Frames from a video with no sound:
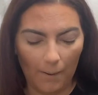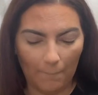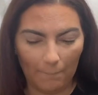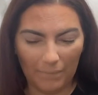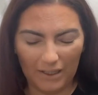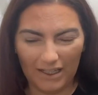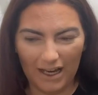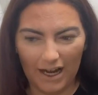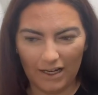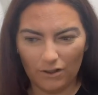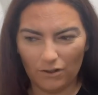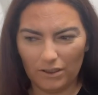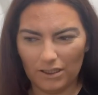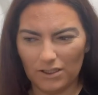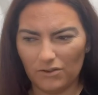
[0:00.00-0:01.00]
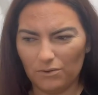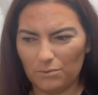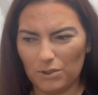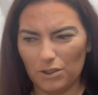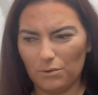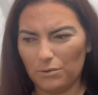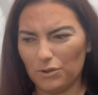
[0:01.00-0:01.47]
But yeah, I got these from
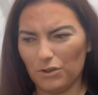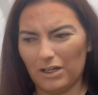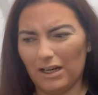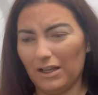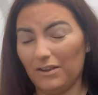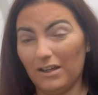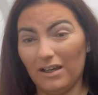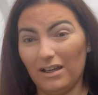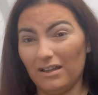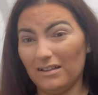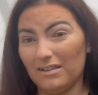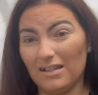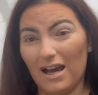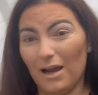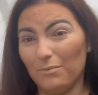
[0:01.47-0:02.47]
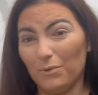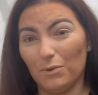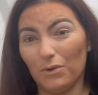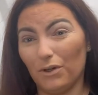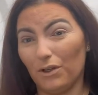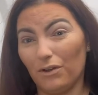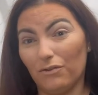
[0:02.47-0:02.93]
Superdrug, and I think at the time they were
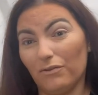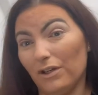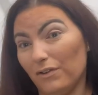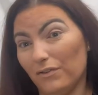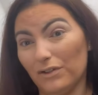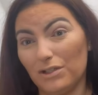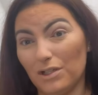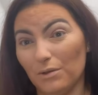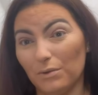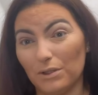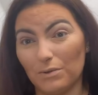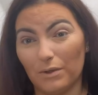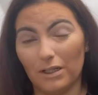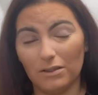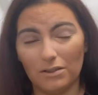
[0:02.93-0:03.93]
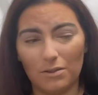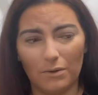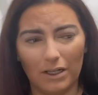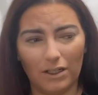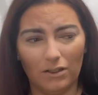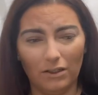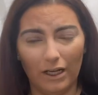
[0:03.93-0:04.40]
on a 3 for 2 as well. So I
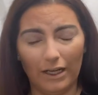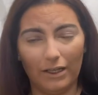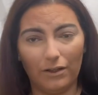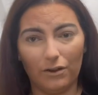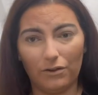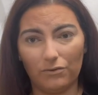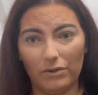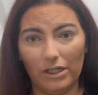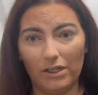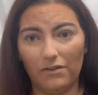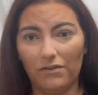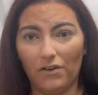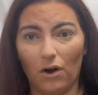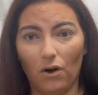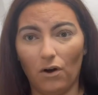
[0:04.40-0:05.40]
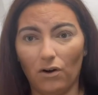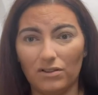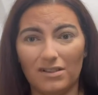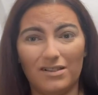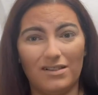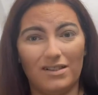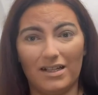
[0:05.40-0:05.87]
got like £3, £4,
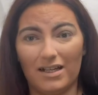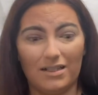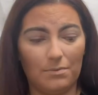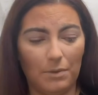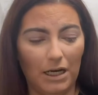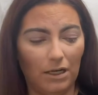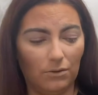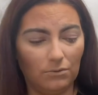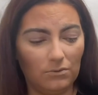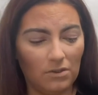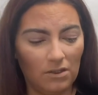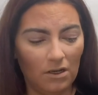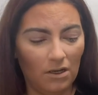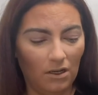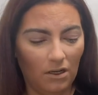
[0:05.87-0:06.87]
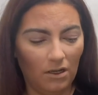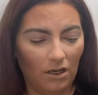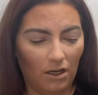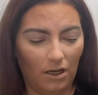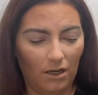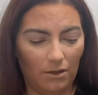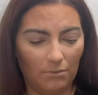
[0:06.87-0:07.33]

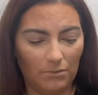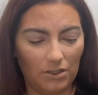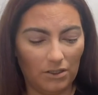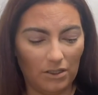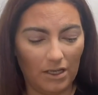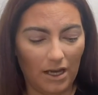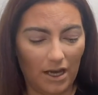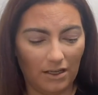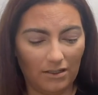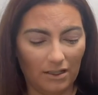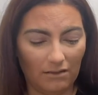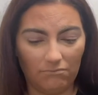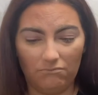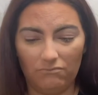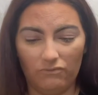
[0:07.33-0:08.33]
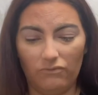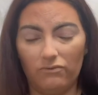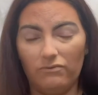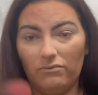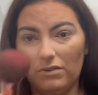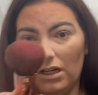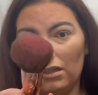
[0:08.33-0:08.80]
£6. So yeah,
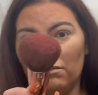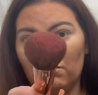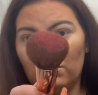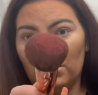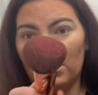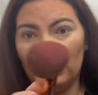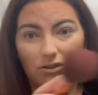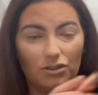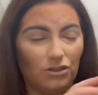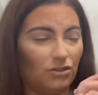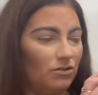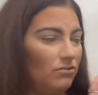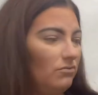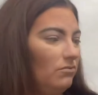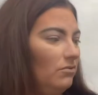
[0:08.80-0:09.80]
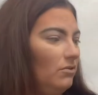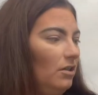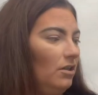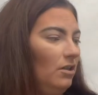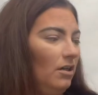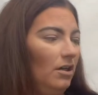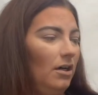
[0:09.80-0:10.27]
and they're just,
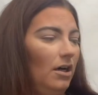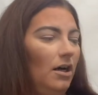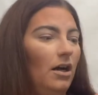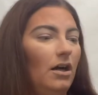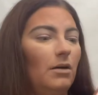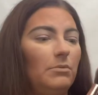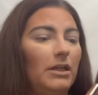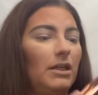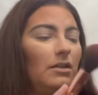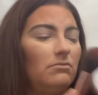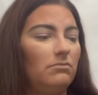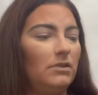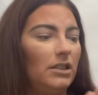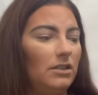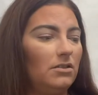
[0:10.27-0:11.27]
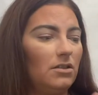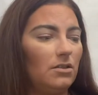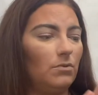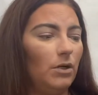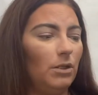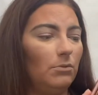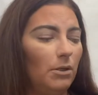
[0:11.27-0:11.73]
I mean, I did
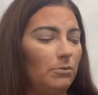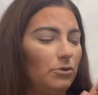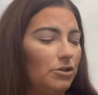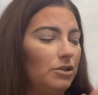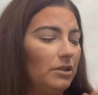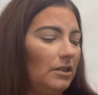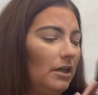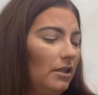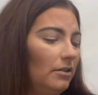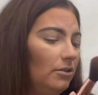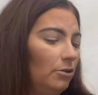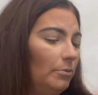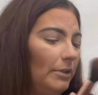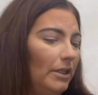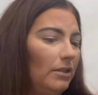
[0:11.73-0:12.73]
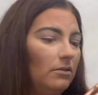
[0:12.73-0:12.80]
slow my blushing out a little bit.